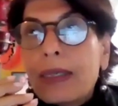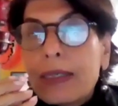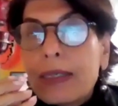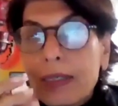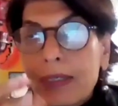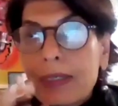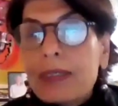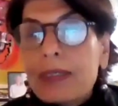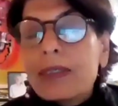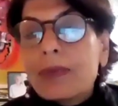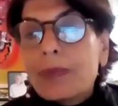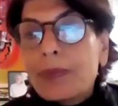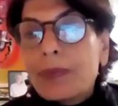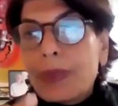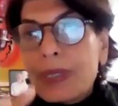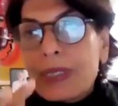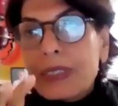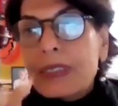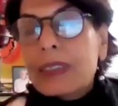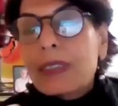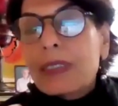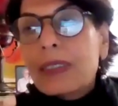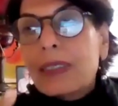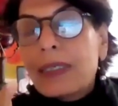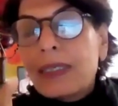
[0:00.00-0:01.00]
it is
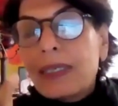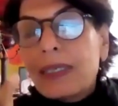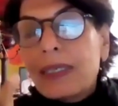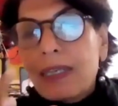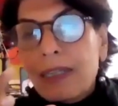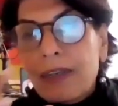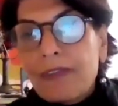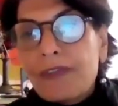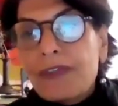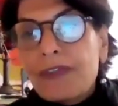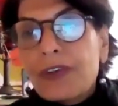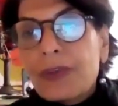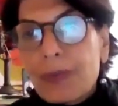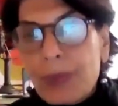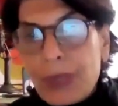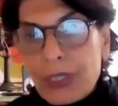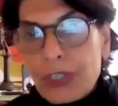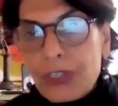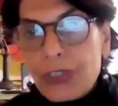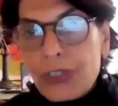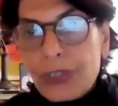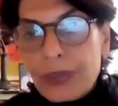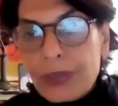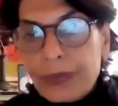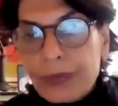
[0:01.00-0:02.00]
basically
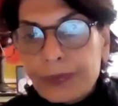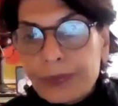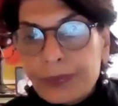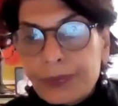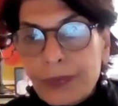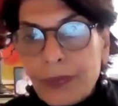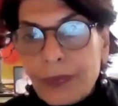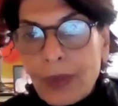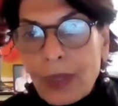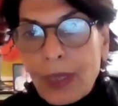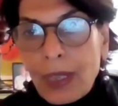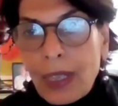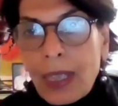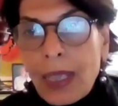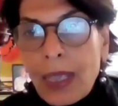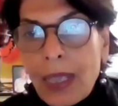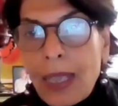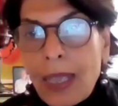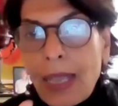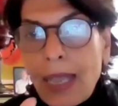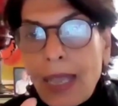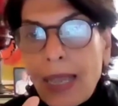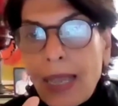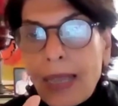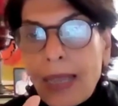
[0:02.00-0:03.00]
inflammation,
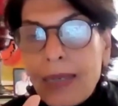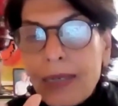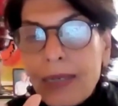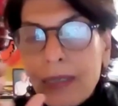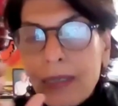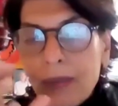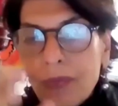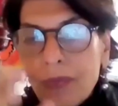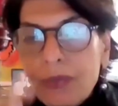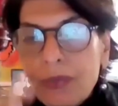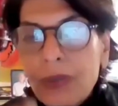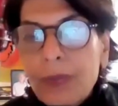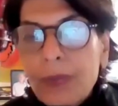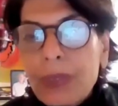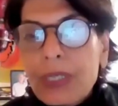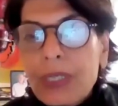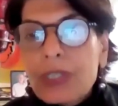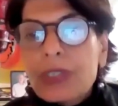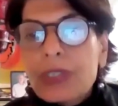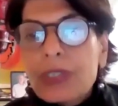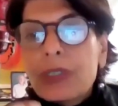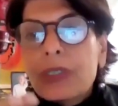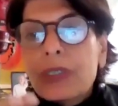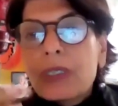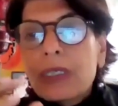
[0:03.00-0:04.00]
and
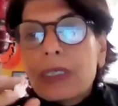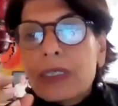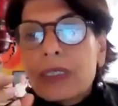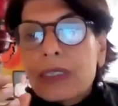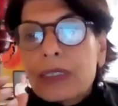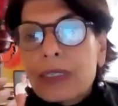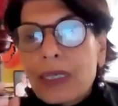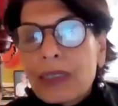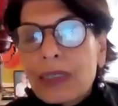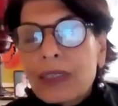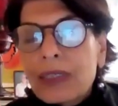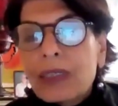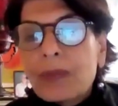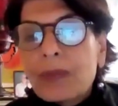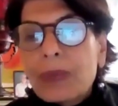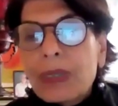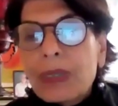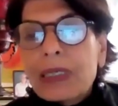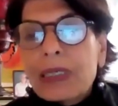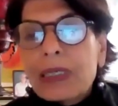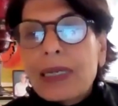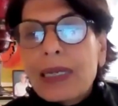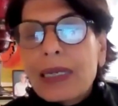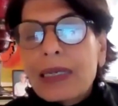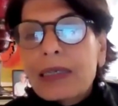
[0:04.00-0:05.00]
inflammation is nothing
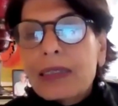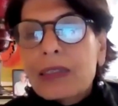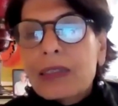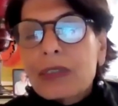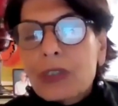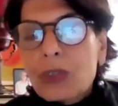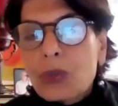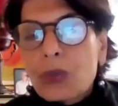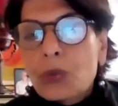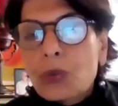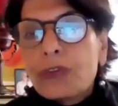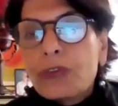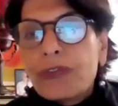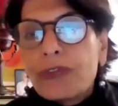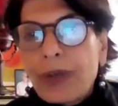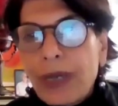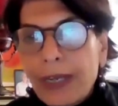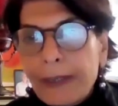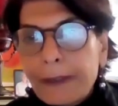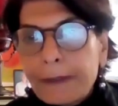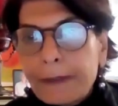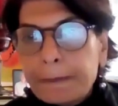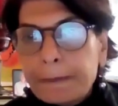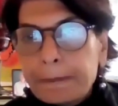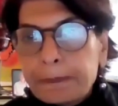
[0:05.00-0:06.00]
but like a slow
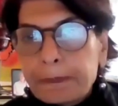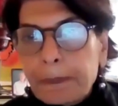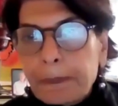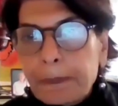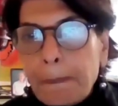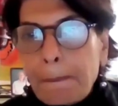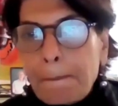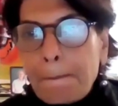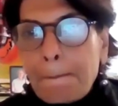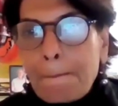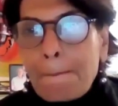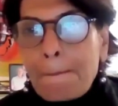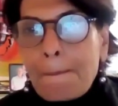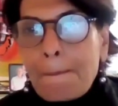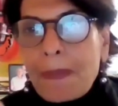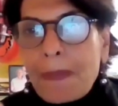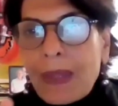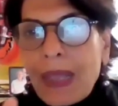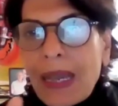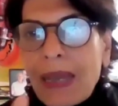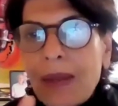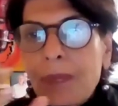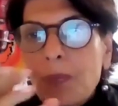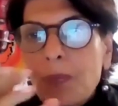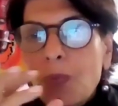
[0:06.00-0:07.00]
fire.
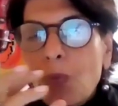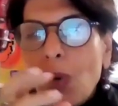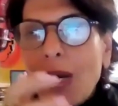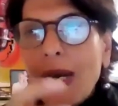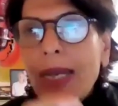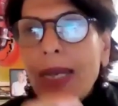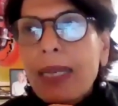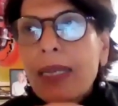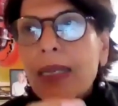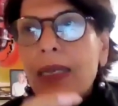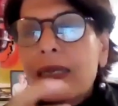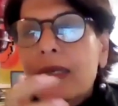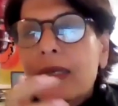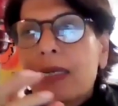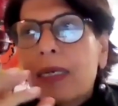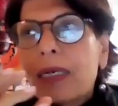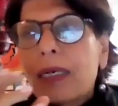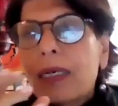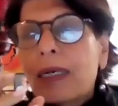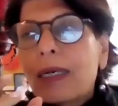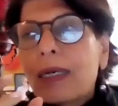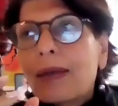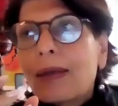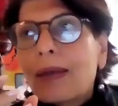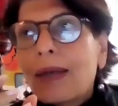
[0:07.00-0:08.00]
And why
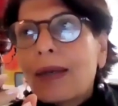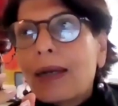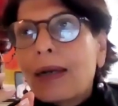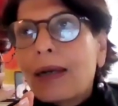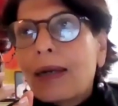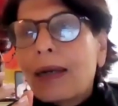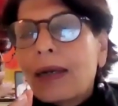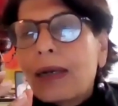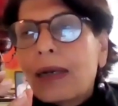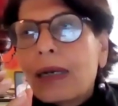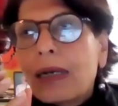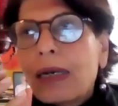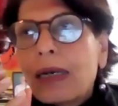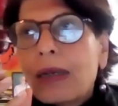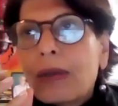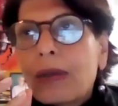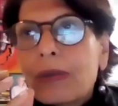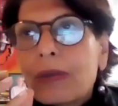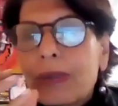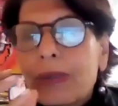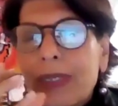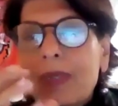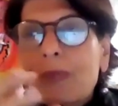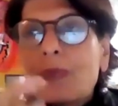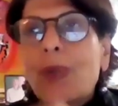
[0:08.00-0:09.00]

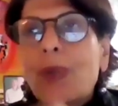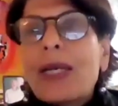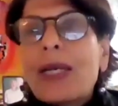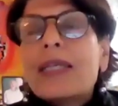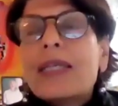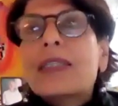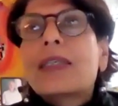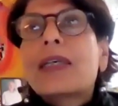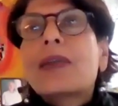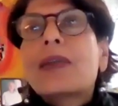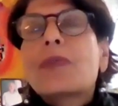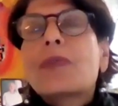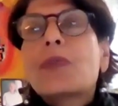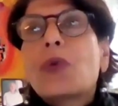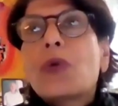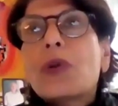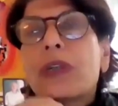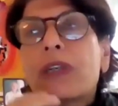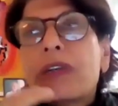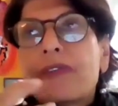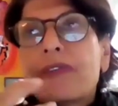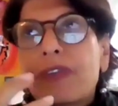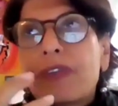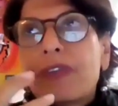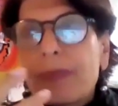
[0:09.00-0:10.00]
is there
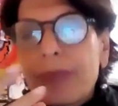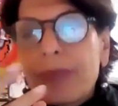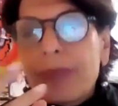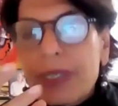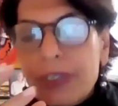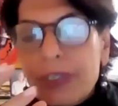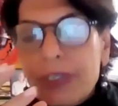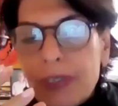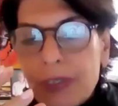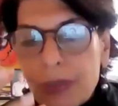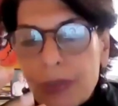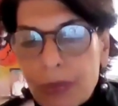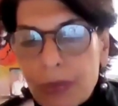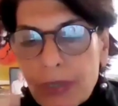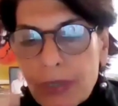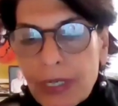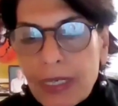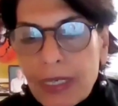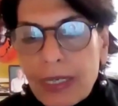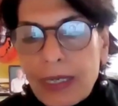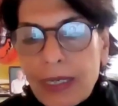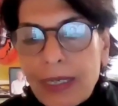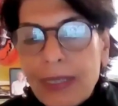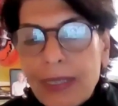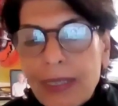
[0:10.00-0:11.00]
more inflammation
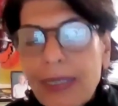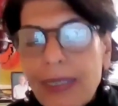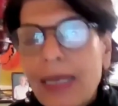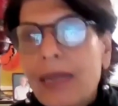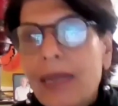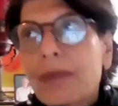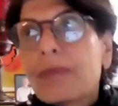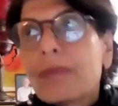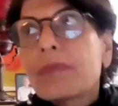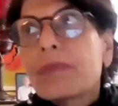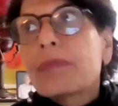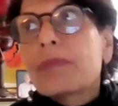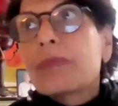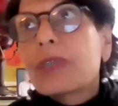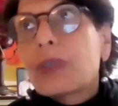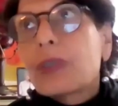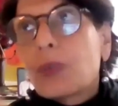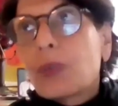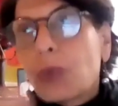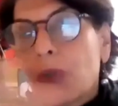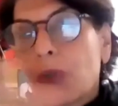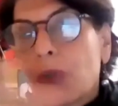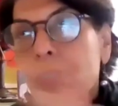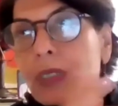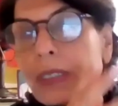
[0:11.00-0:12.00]
today than
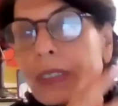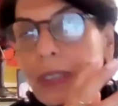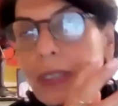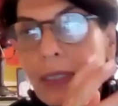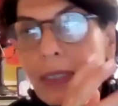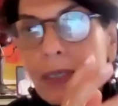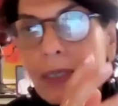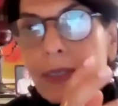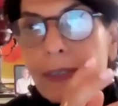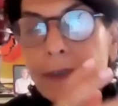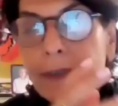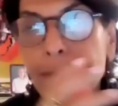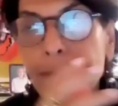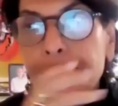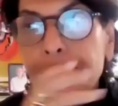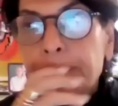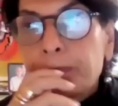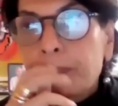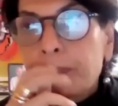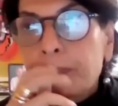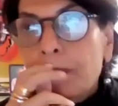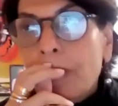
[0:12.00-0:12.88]
it was earlier?